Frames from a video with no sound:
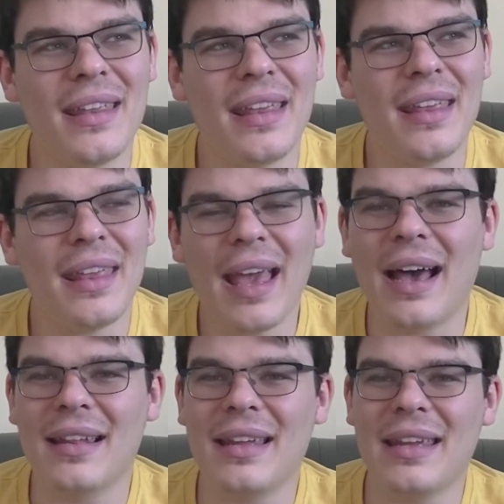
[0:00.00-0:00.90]

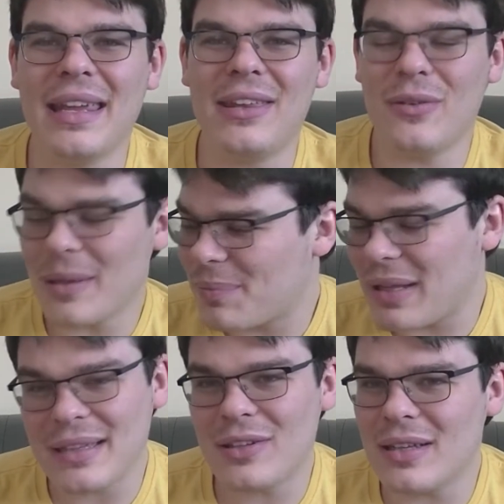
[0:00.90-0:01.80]
yeah, like you can
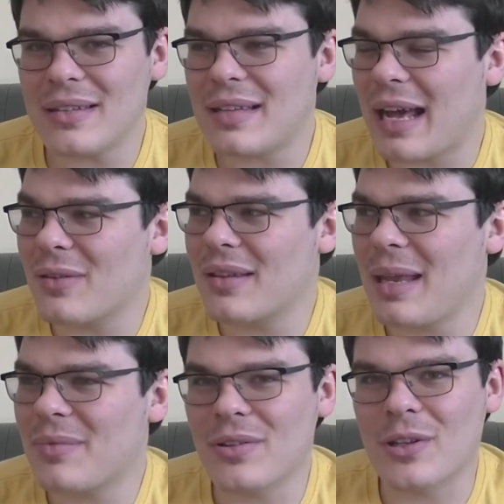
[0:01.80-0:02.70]
download the
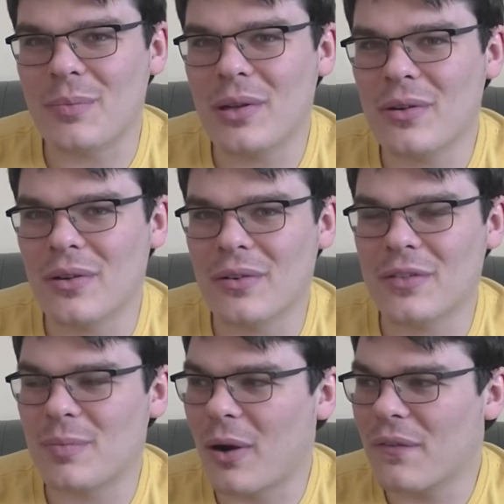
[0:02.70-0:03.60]
games on your computer or
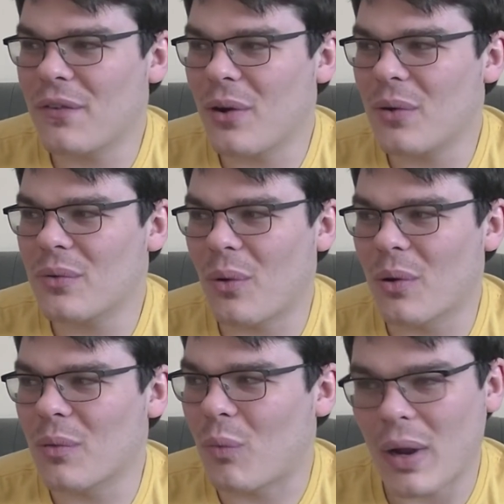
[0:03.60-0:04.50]
smartphone
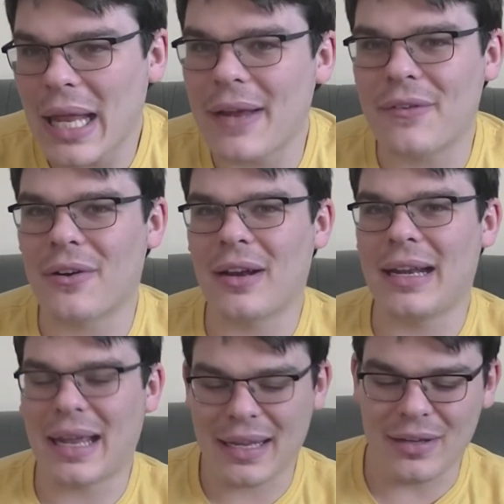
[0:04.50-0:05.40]
or whatever,
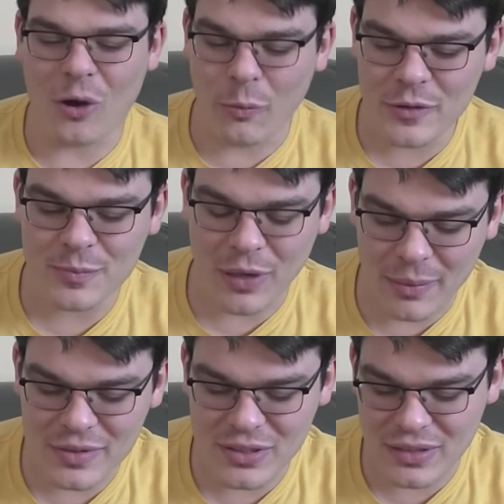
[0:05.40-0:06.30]
and I can almost
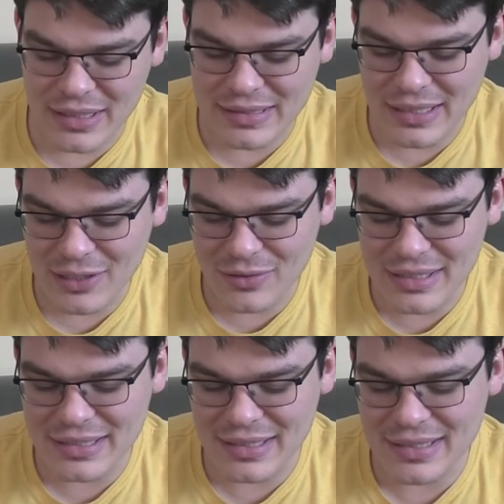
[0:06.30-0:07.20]
promise you that Nintendo
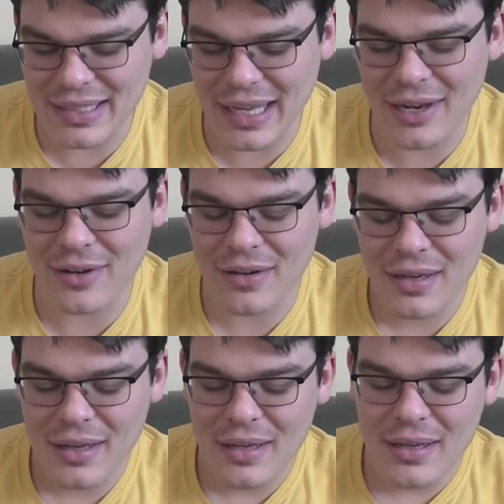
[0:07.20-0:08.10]
just doesn't care.
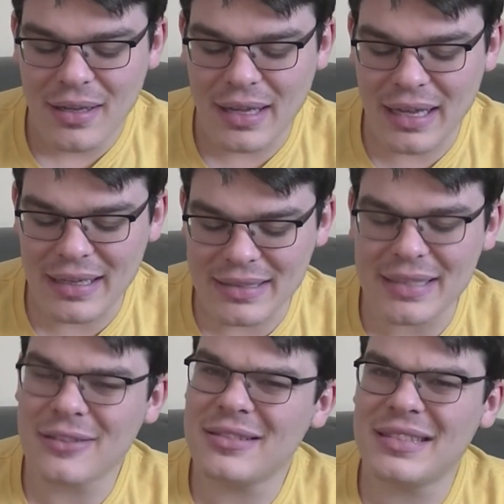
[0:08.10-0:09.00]
And it's a
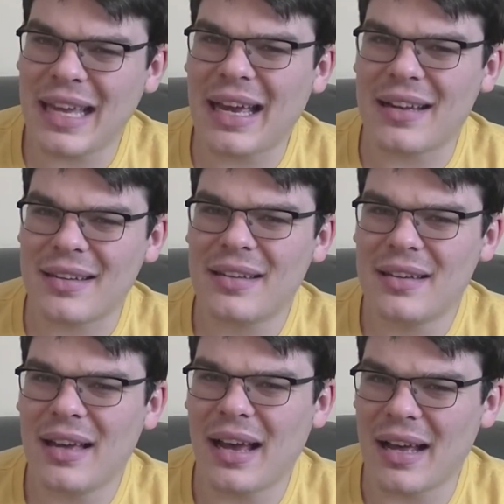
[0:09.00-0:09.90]
little sad,
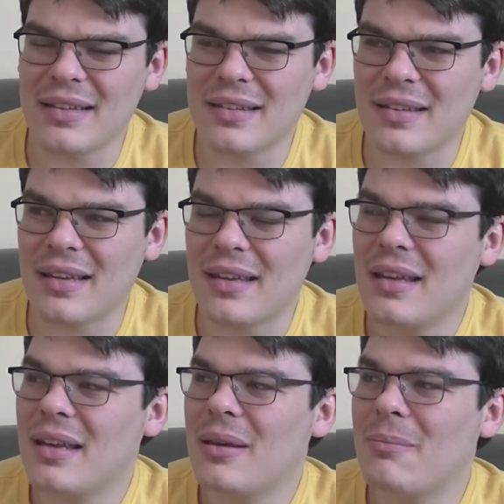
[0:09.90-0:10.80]
honestly.
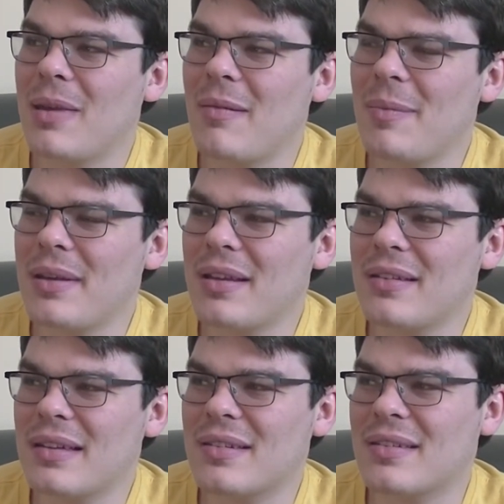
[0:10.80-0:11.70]
Maybe because
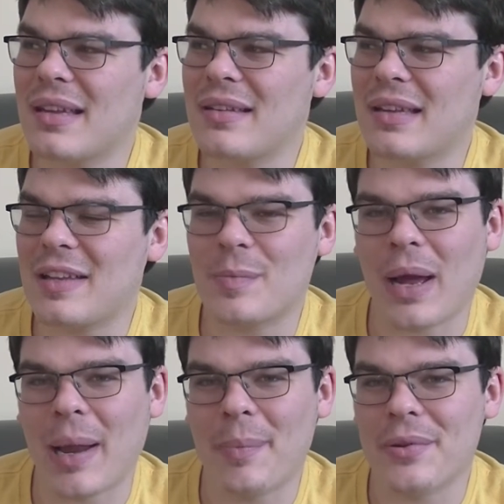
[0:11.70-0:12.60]
it just isn't as
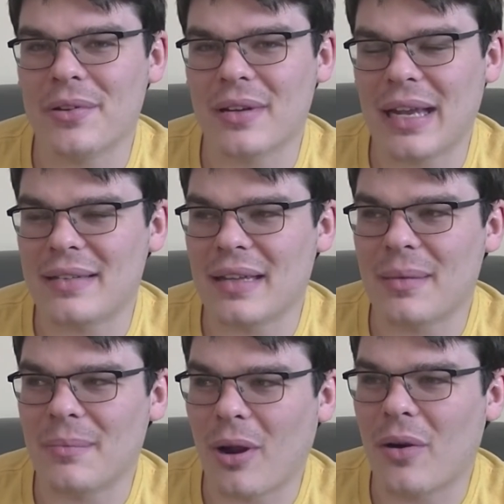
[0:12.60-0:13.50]
popular as
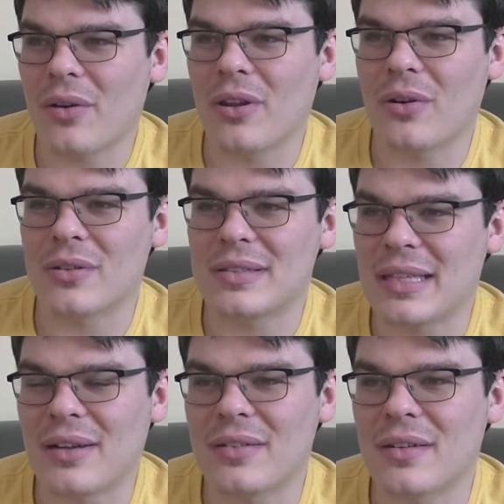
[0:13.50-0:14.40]
like Mario or
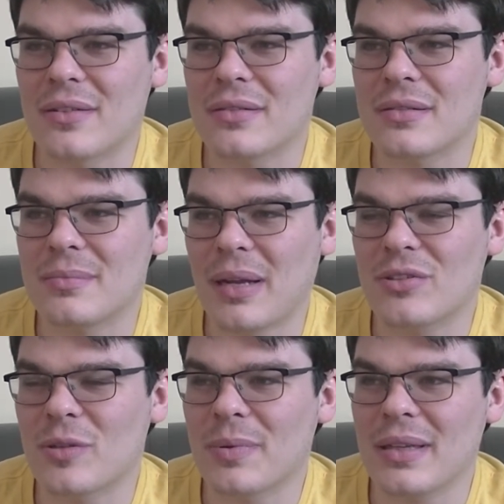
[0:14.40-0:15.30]
Zelda or
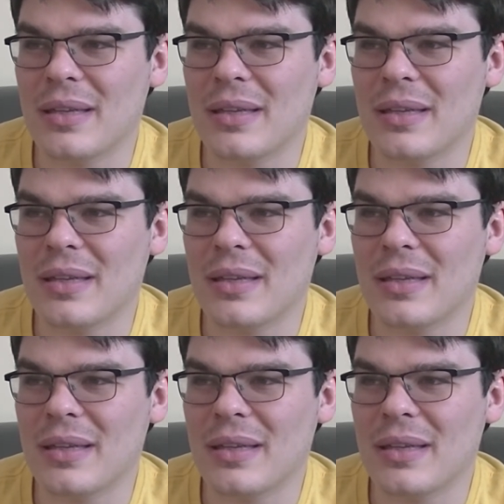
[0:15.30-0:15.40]
Metroid, but